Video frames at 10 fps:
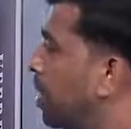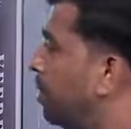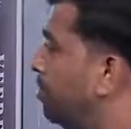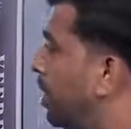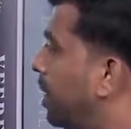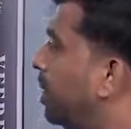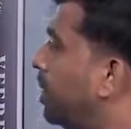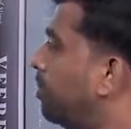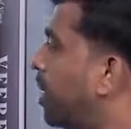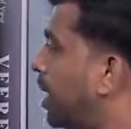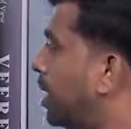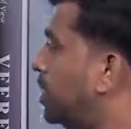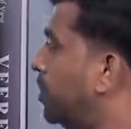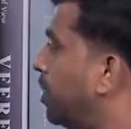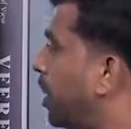When a
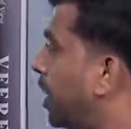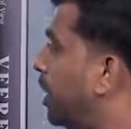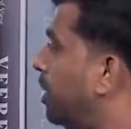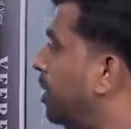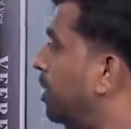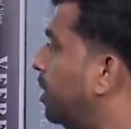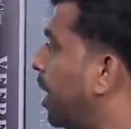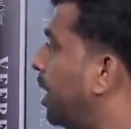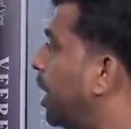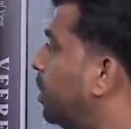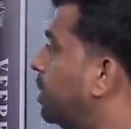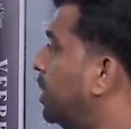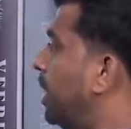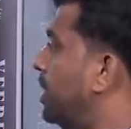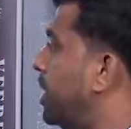partnership carried out
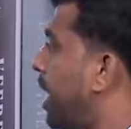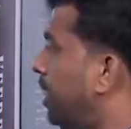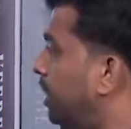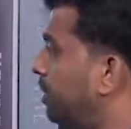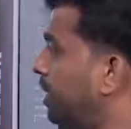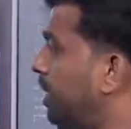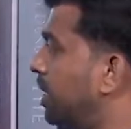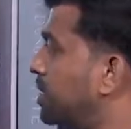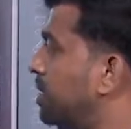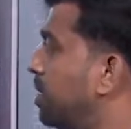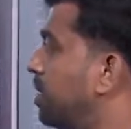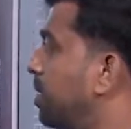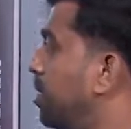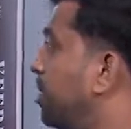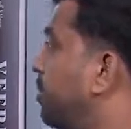its activities
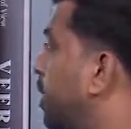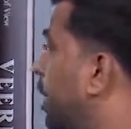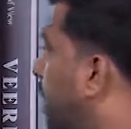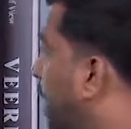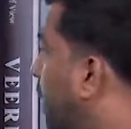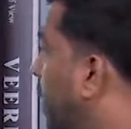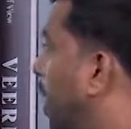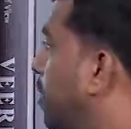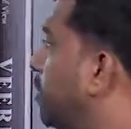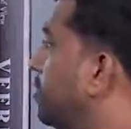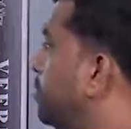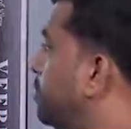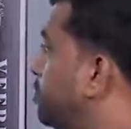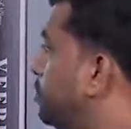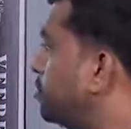with another name
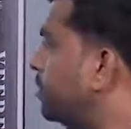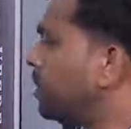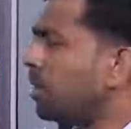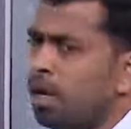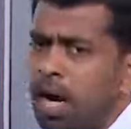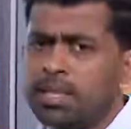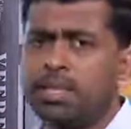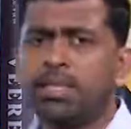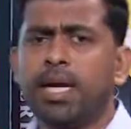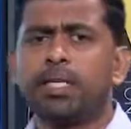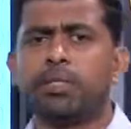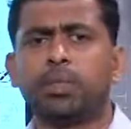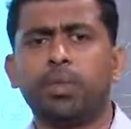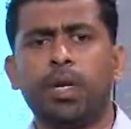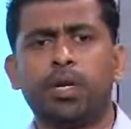other than
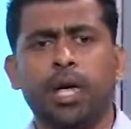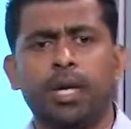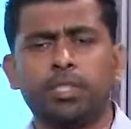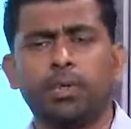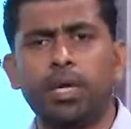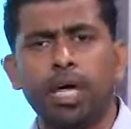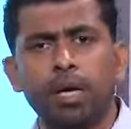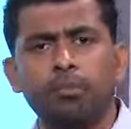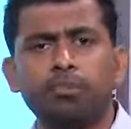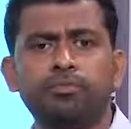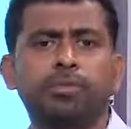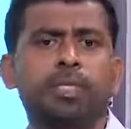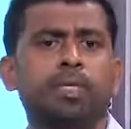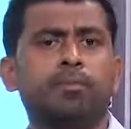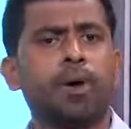true and actual name of
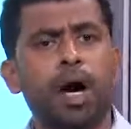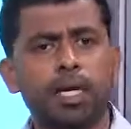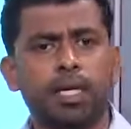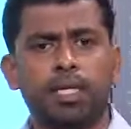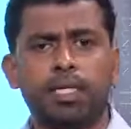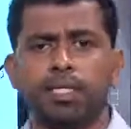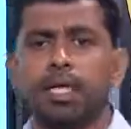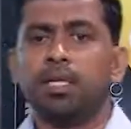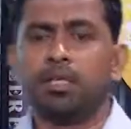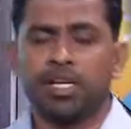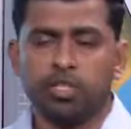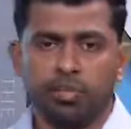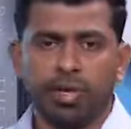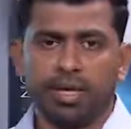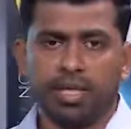the partners, that should
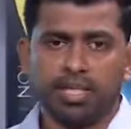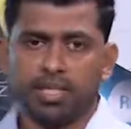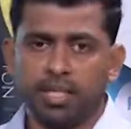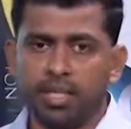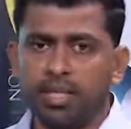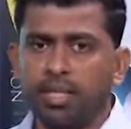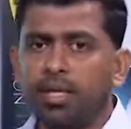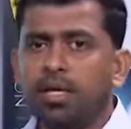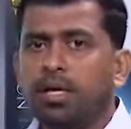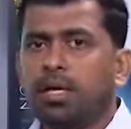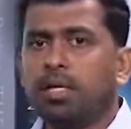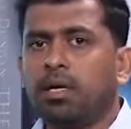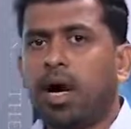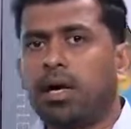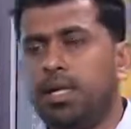be registered
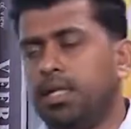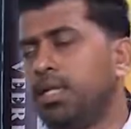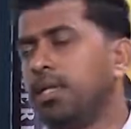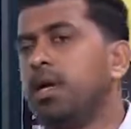under the